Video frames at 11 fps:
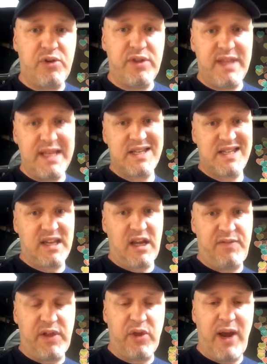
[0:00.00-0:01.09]
this
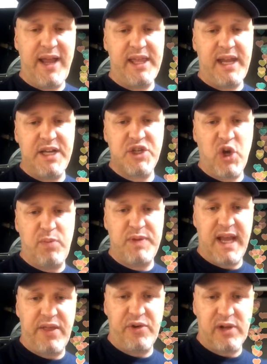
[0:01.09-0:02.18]
stuff, although Allie and I scope
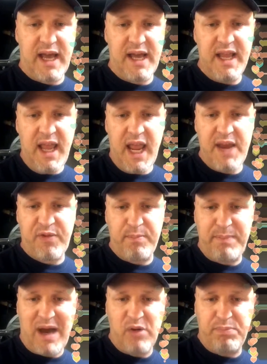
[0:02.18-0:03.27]
together a lot. Hey, from
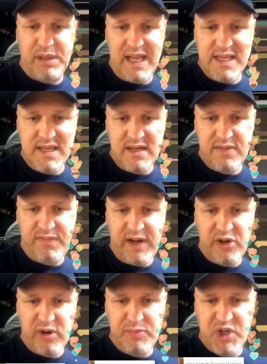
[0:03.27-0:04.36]
Mount Pleasant,
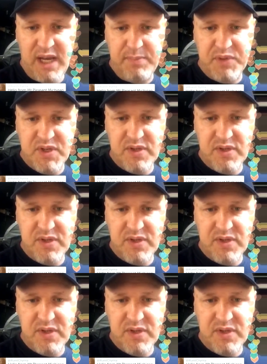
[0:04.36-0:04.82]
Fire Up Chips.